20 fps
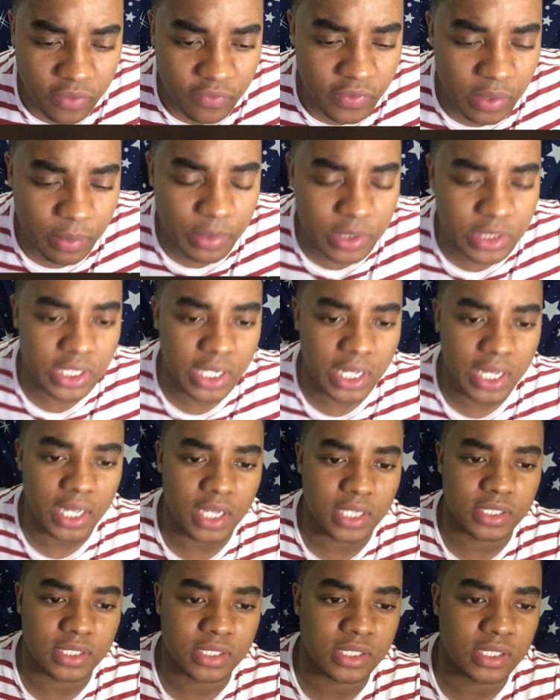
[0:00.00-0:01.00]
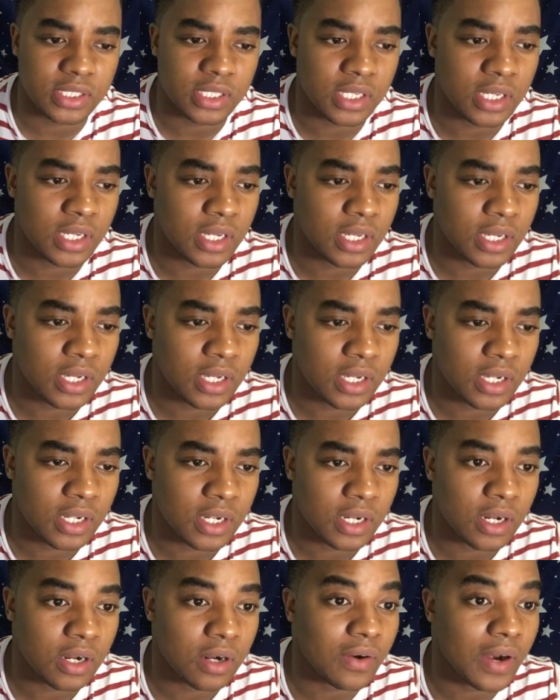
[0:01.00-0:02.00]
image as,
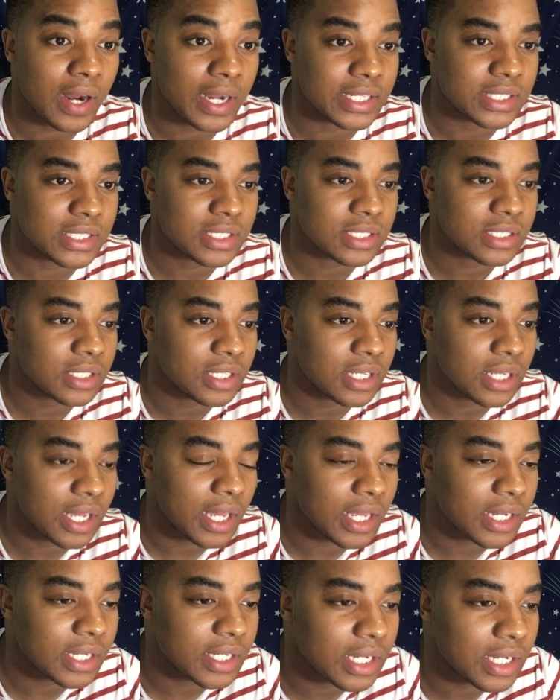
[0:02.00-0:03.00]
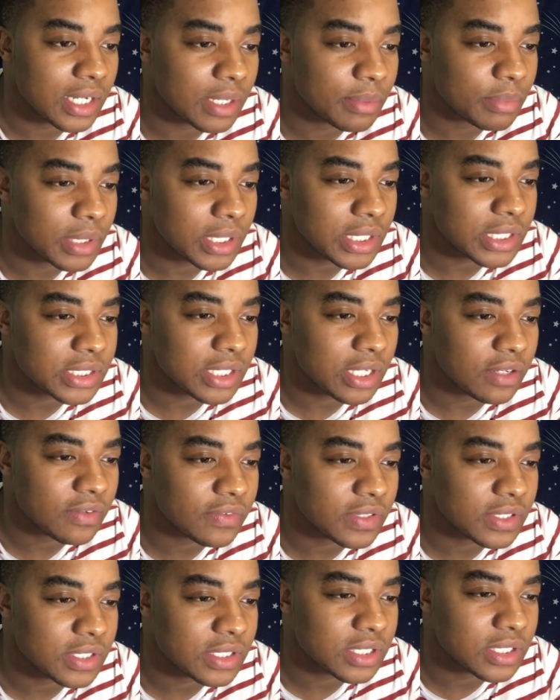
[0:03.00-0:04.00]
right, and I'm gonna save
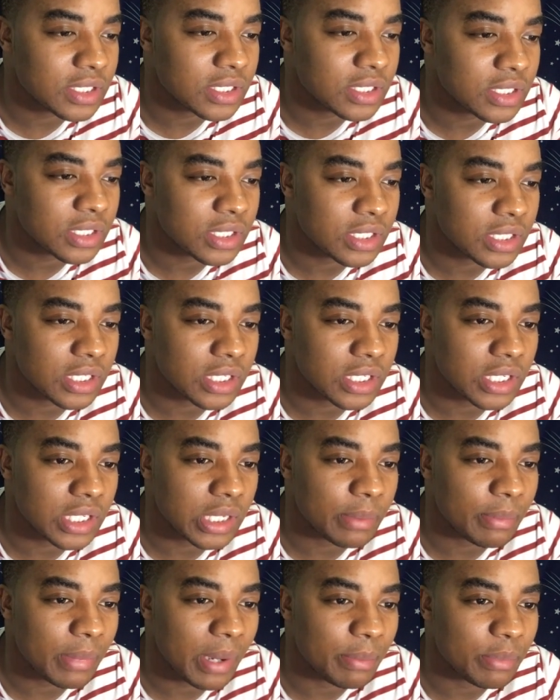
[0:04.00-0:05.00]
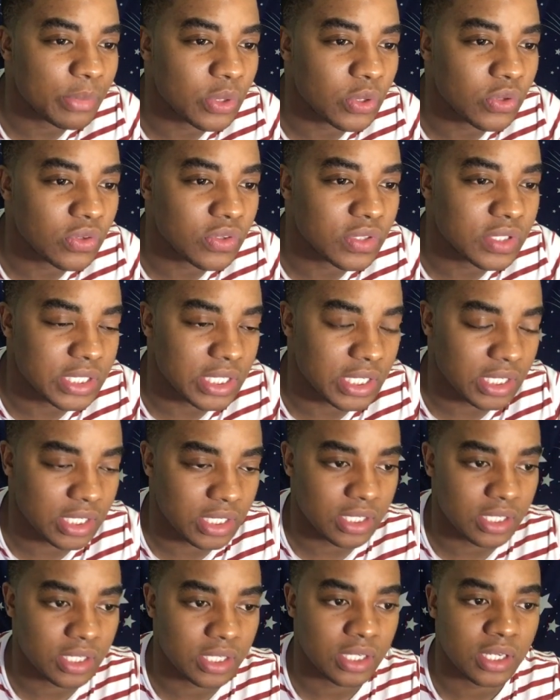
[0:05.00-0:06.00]
it in my music.
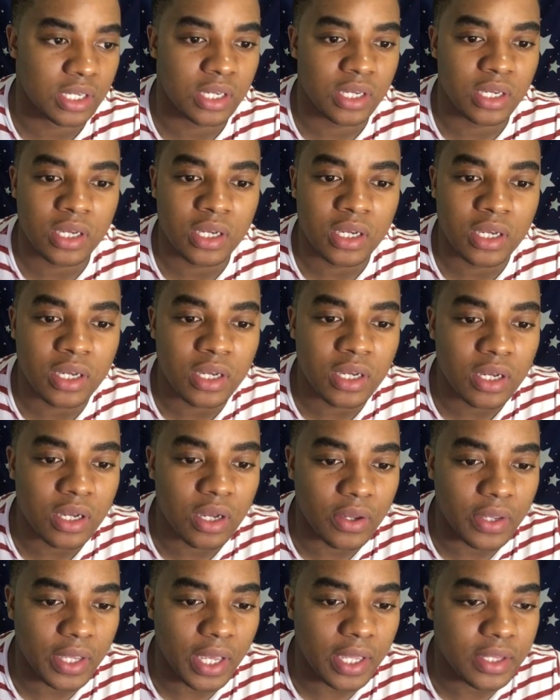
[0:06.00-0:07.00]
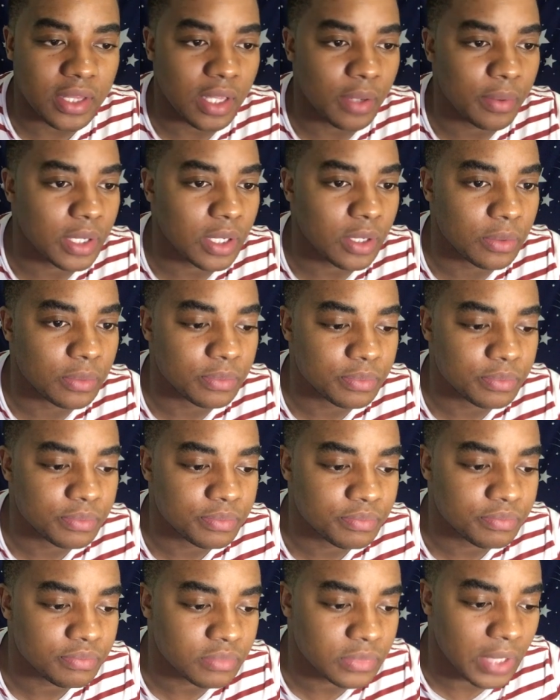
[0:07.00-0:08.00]
Okay, there we go.
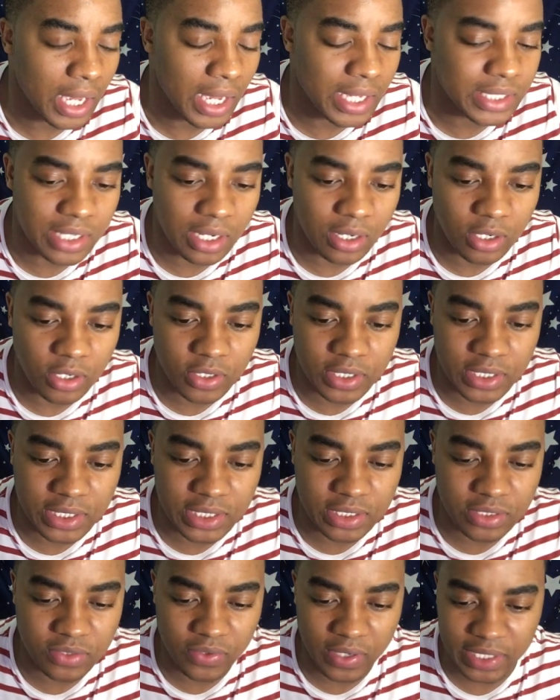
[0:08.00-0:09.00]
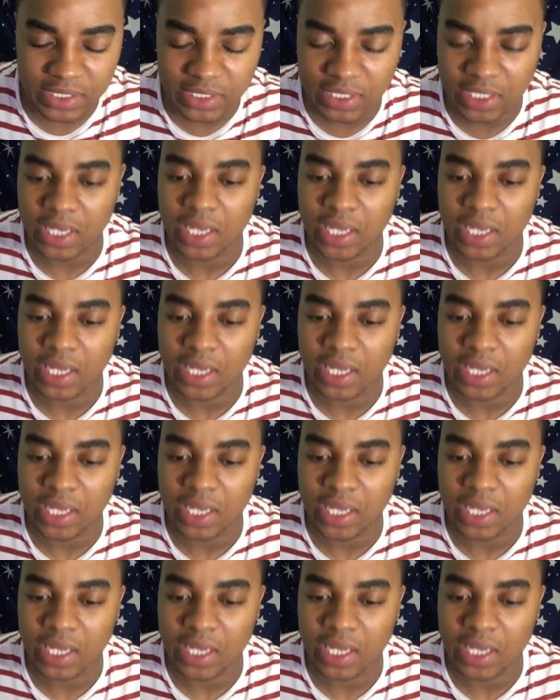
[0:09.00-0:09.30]
I downloaded it. Right